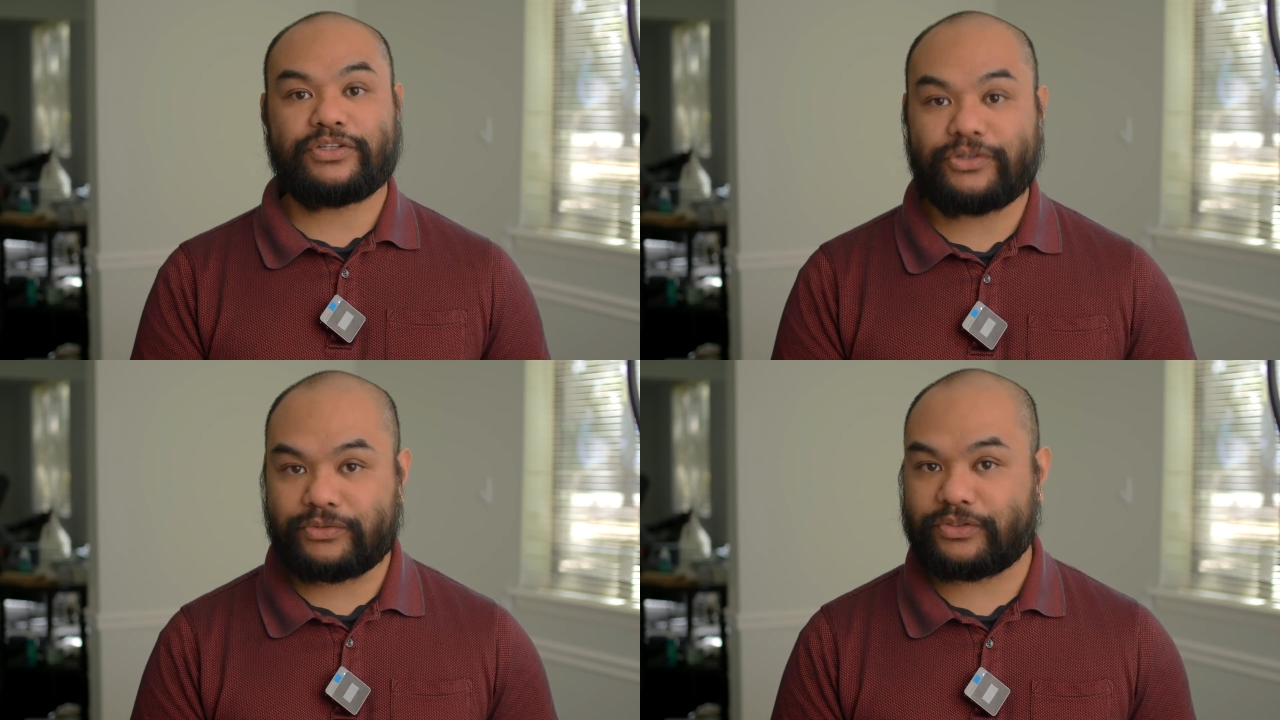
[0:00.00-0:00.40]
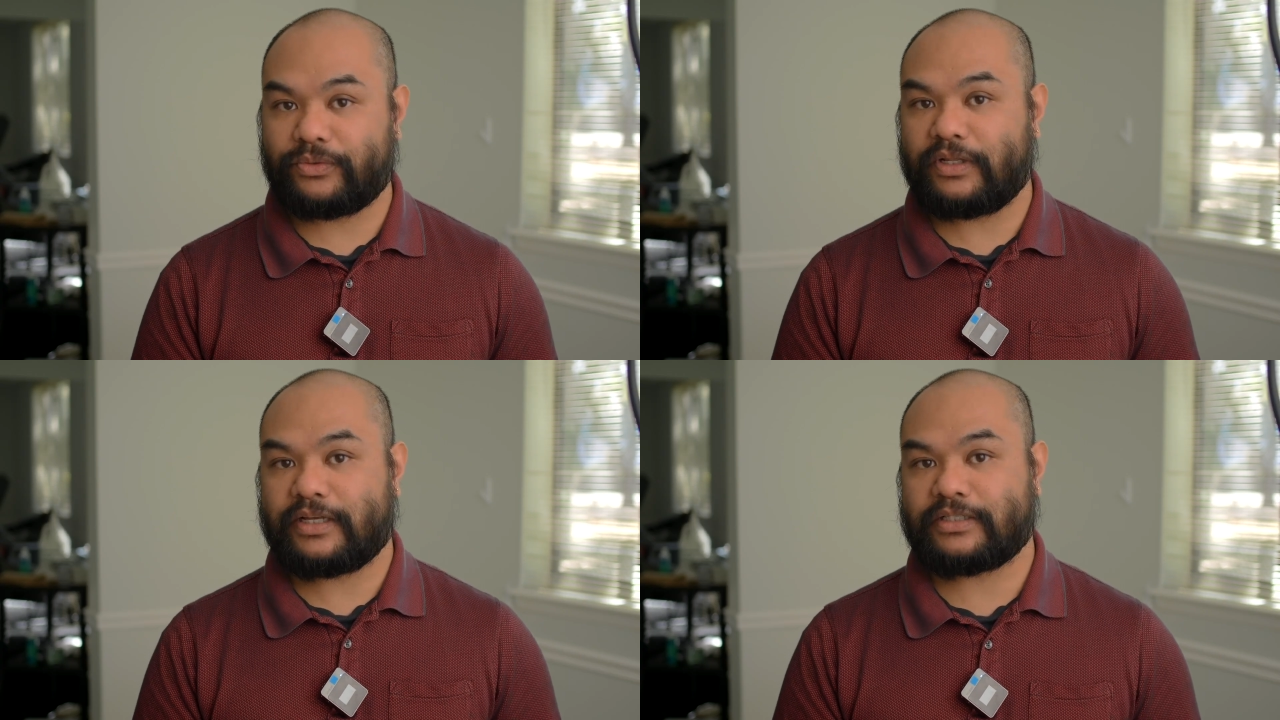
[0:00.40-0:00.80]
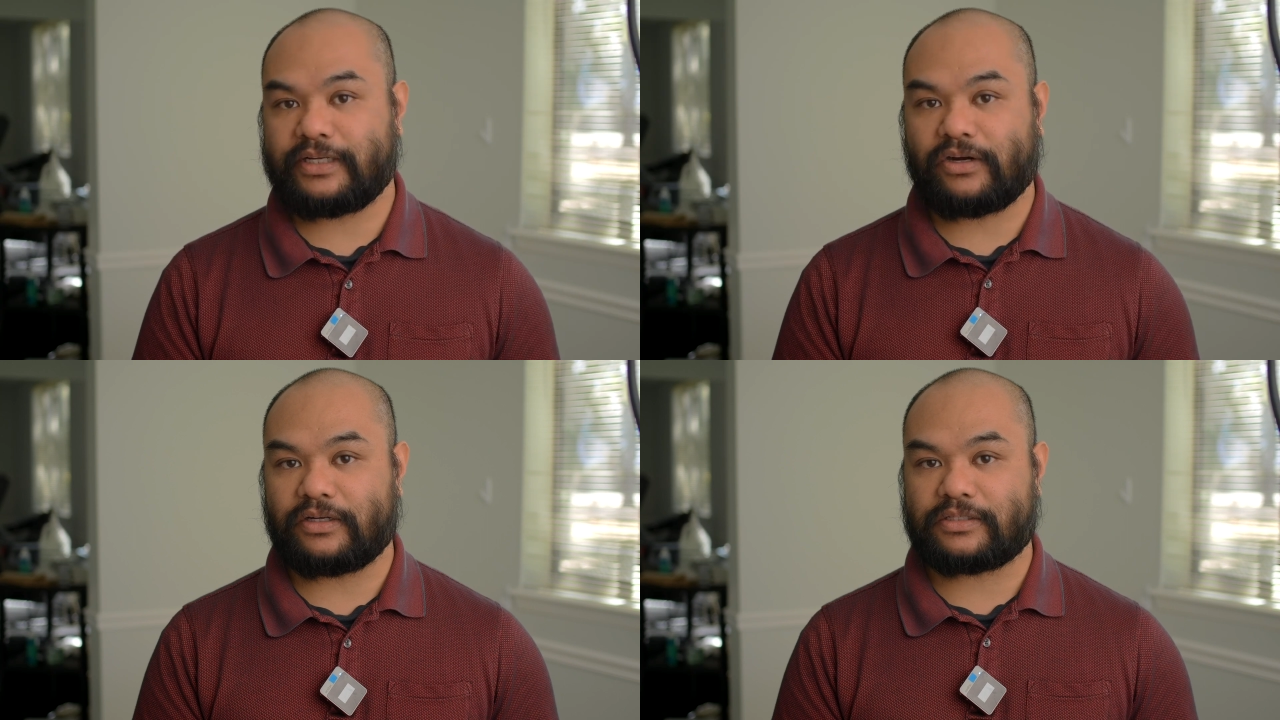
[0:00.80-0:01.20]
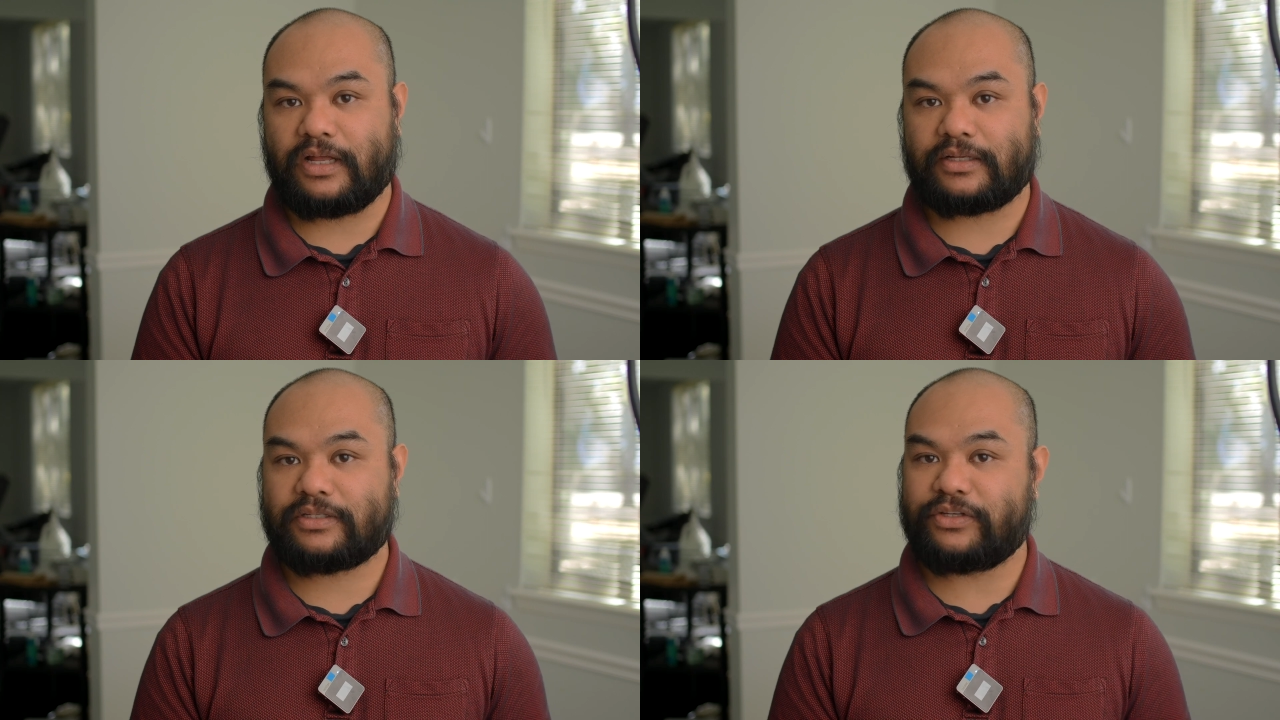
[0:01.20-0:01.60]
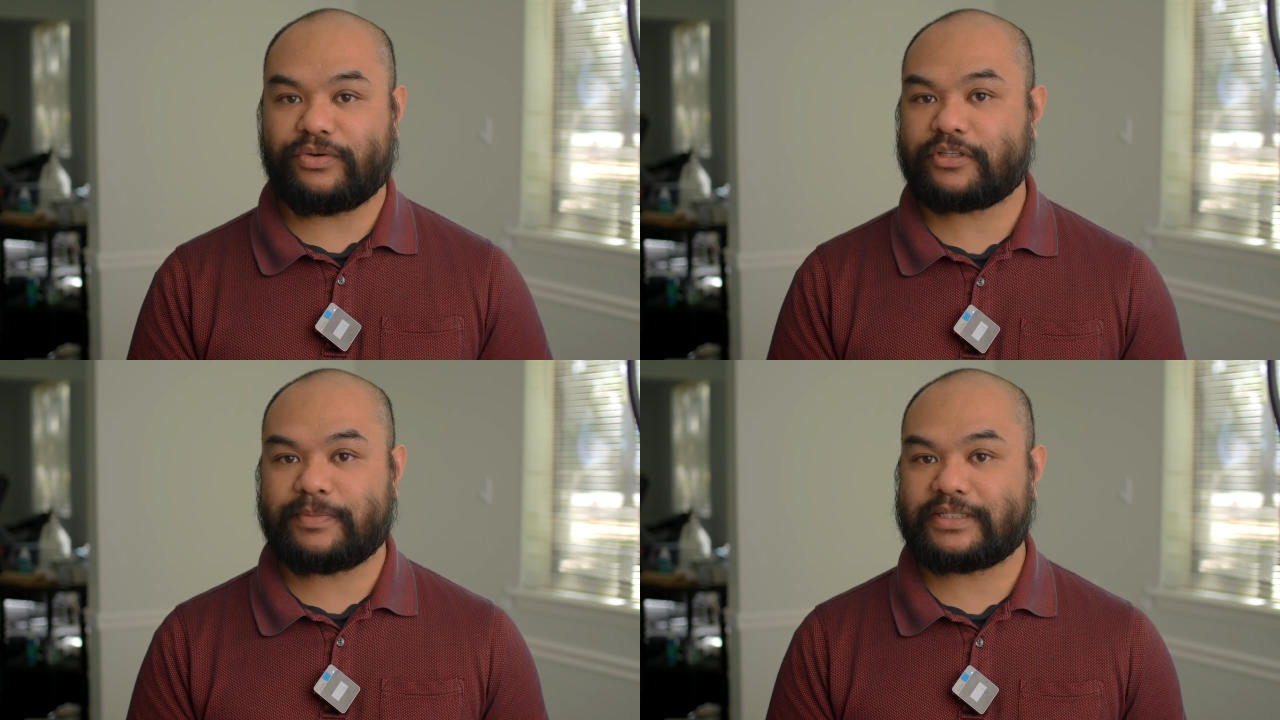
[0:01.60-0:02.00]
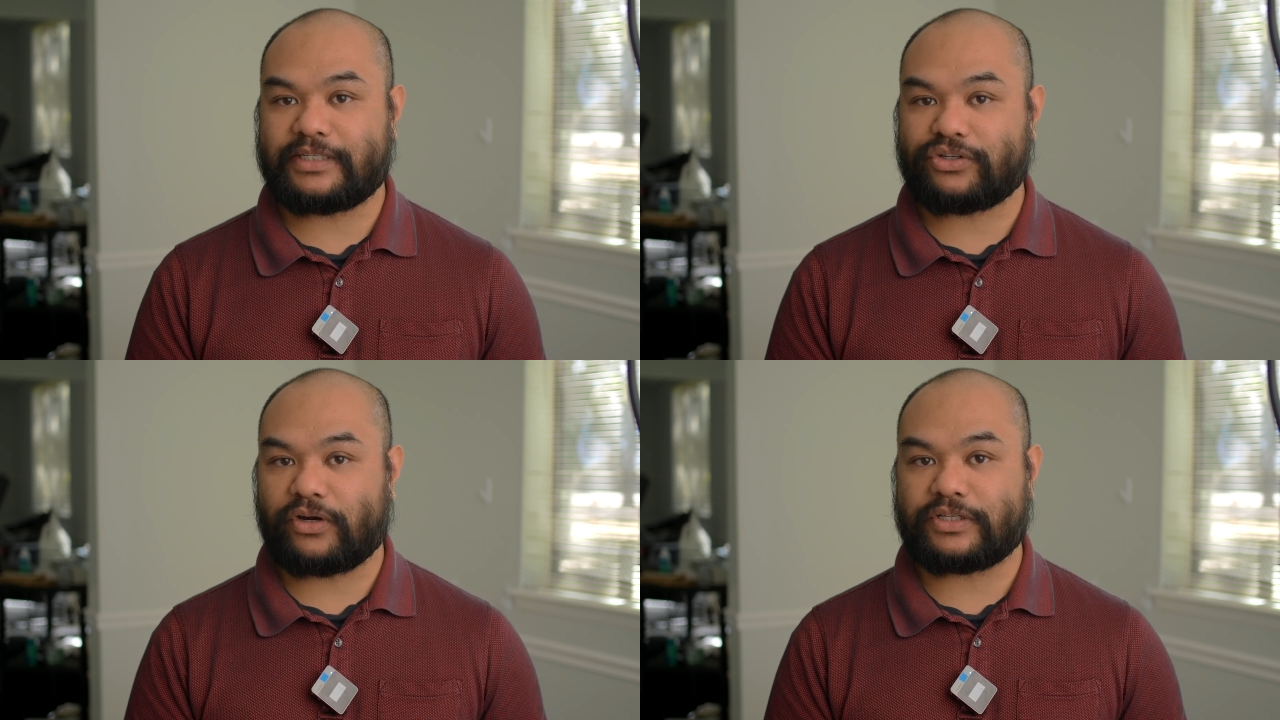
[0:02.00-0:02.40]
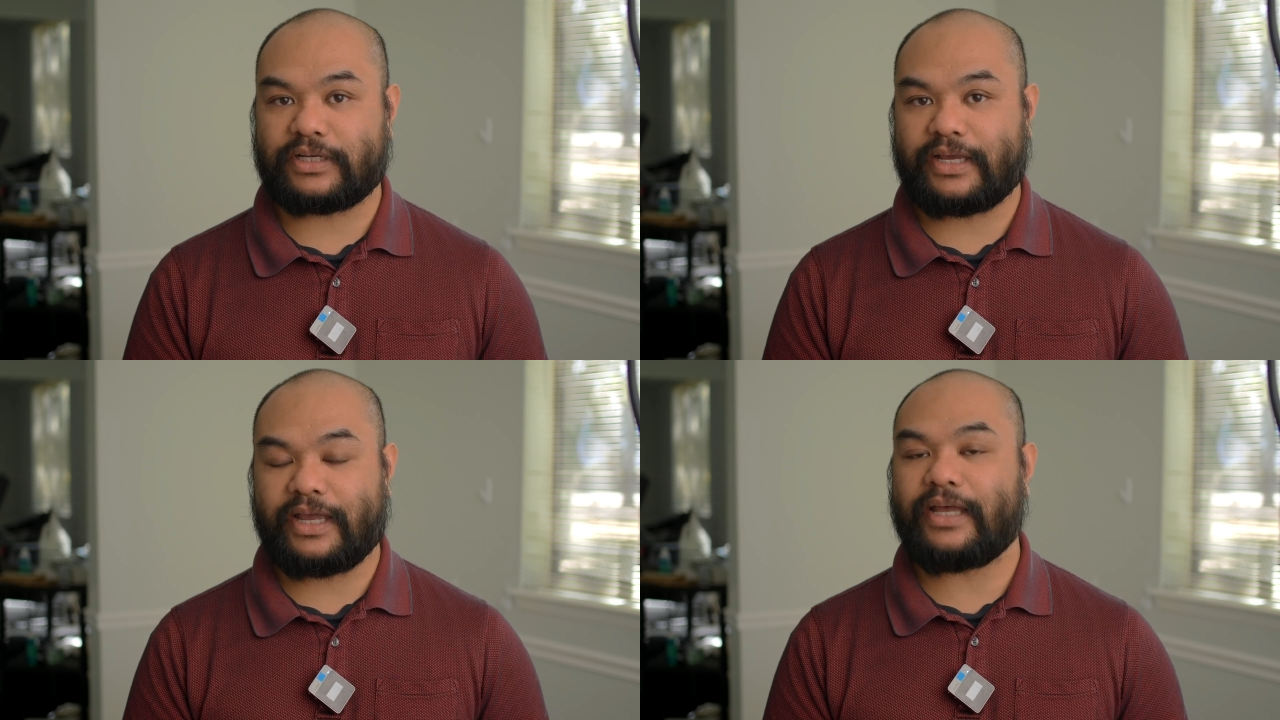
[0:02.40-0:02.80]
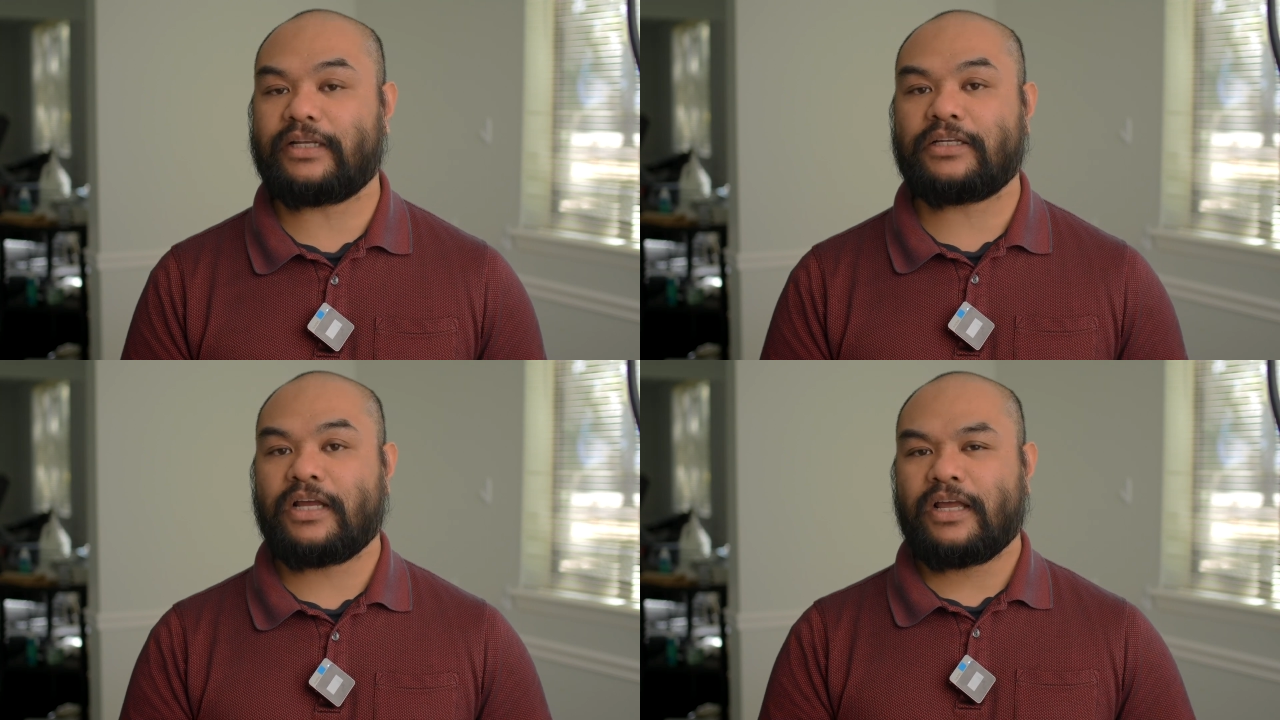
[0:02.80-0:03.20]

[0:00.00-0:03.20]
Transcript: 2 dual SD card slots, USB-C charging, and